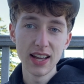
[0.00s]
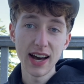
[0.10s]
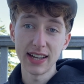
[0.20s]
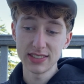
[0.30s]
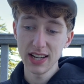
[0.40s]

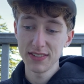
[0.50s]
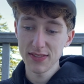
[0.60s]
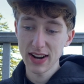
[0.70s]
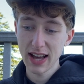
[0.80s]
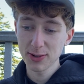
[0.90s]
said I've never
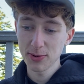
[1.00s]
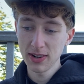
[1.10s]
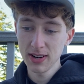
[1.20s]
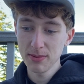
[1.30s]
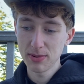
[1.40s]
had
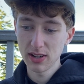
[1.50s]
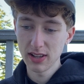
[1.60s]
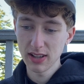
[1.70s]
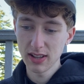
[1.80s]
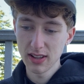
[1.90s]
guarana, but
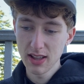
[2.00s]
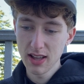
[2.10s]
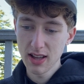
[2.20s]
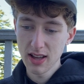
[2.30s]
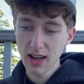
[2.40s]

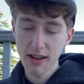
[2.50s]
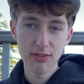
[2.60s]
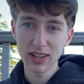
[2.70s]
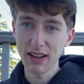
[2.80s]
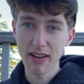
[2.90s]
I feel
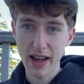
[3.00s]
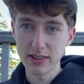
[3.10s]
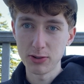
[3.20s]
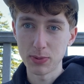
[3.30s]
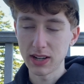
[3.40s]
like I've had
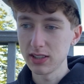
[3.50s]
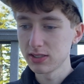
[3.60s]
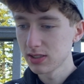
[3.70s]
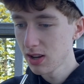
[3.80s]
to, because